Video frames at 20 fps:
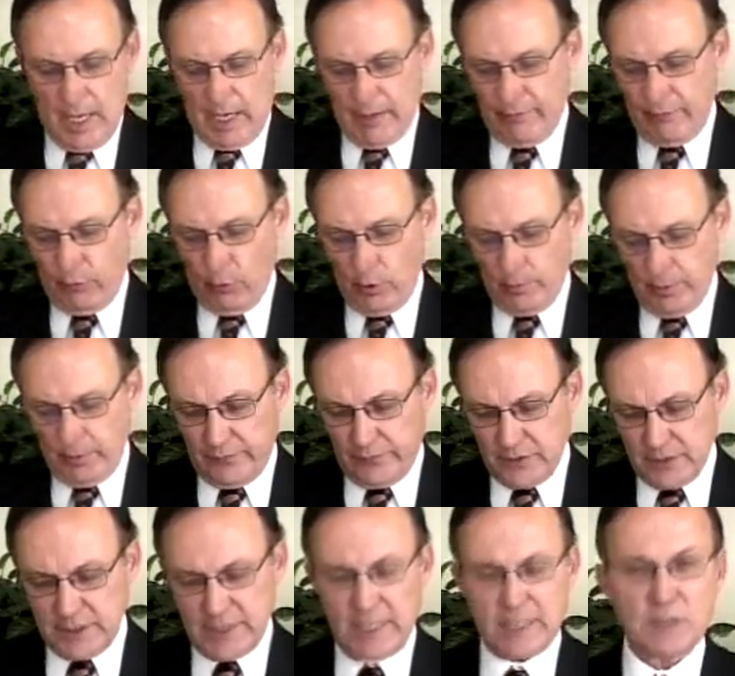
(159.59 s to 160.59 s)
A formative
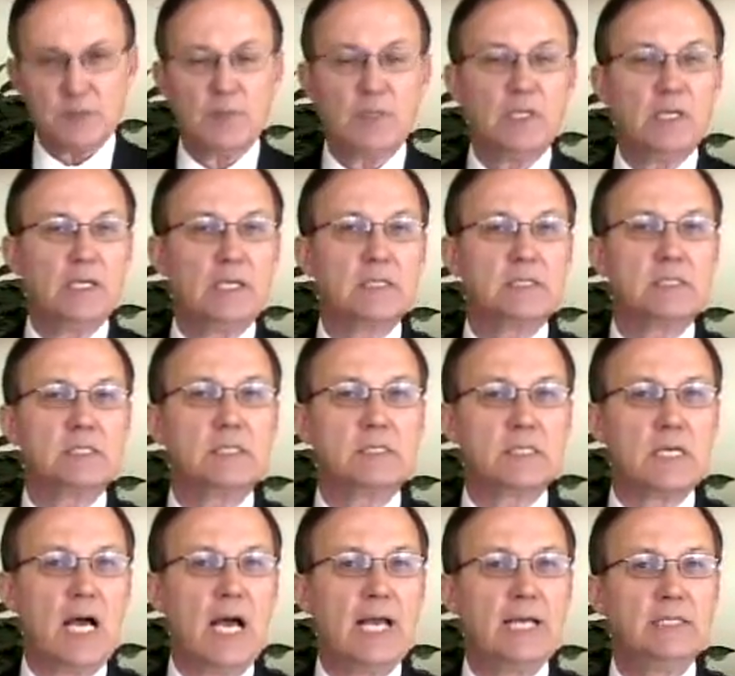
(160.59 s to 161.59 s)
assessment is
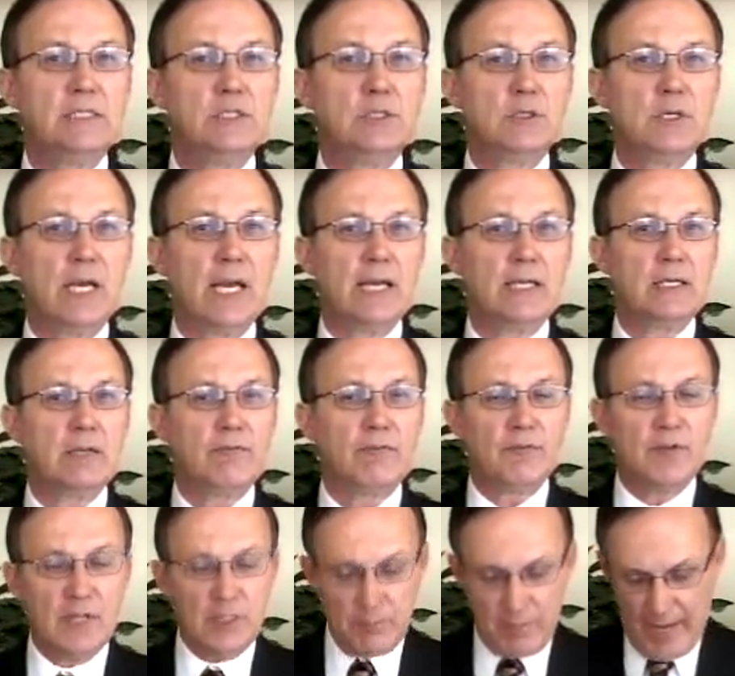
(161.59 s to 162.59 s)
designed to get
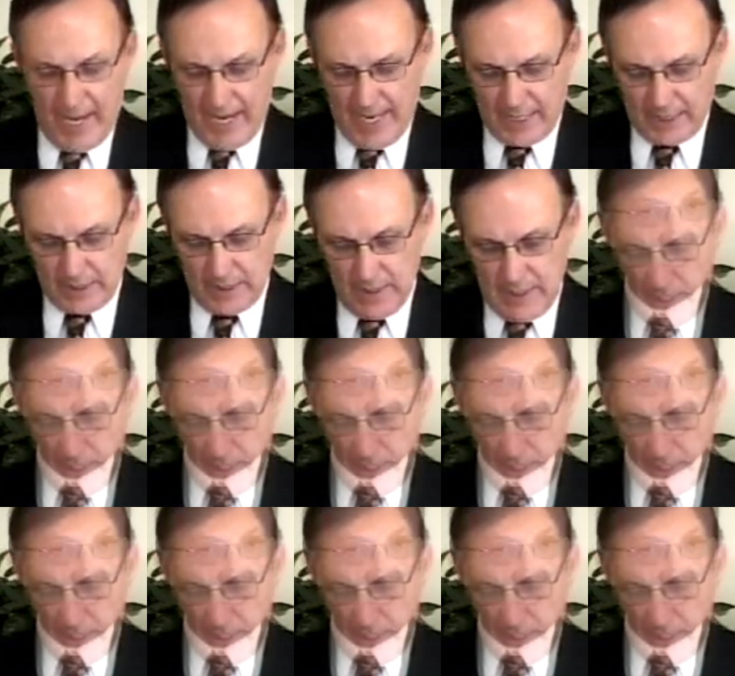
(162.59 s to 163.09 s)
feedback.